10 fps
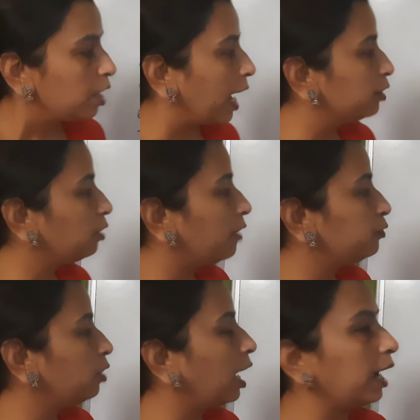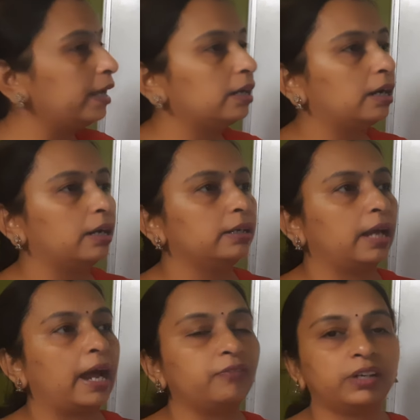and you have to hire an
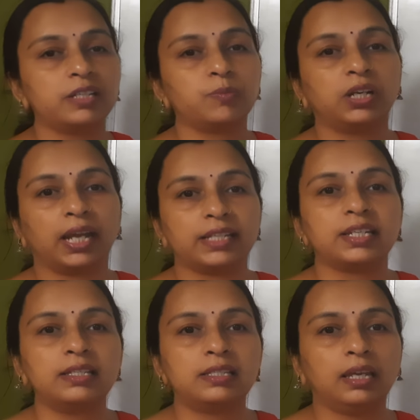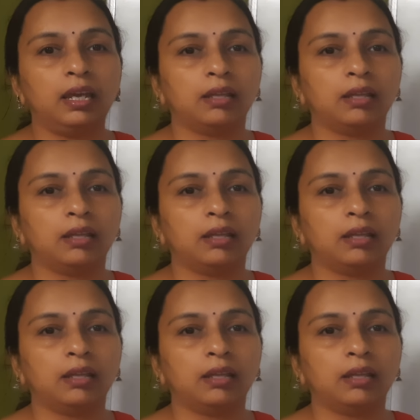advertisement agency